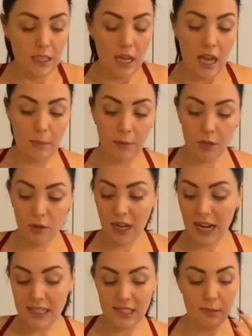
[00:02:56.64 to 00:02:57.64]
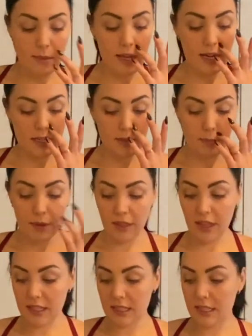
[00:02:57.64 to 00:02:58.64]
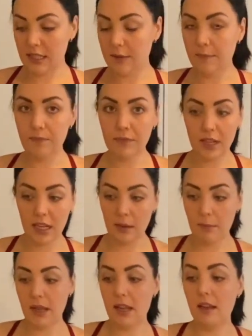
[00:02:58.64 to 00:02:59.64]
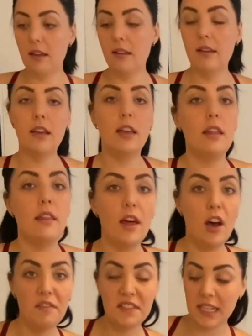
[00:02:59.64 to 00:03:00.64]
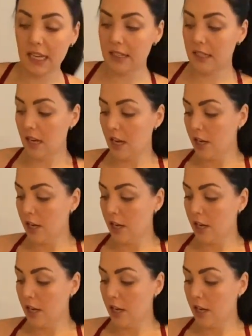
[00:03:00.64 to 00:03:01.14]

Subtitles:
I mean, you can estimate it, but that's gonna be the offset.